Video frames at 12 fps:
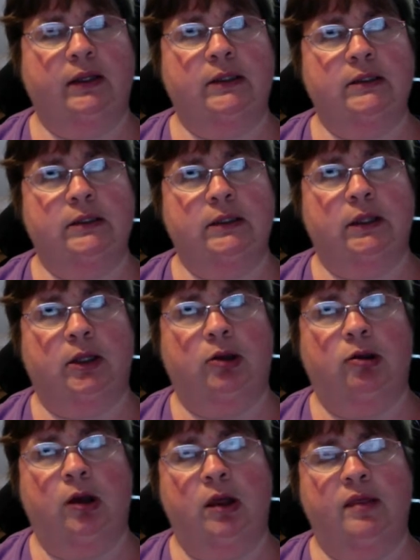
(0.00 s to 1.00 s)

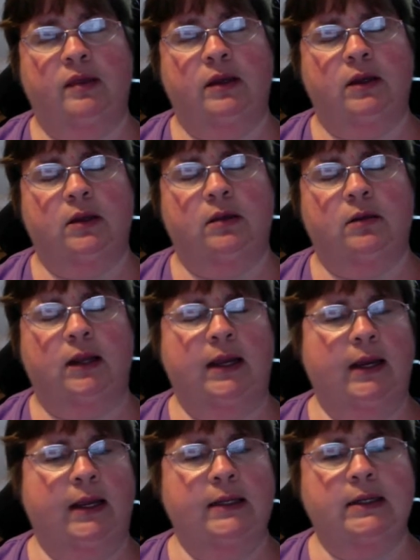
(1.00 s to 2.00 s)
until the
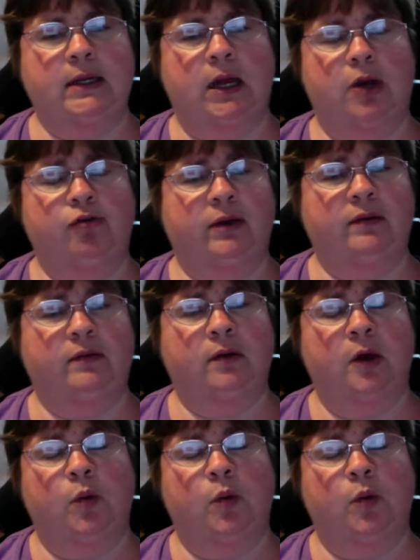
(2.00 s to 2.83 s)
late 1800s,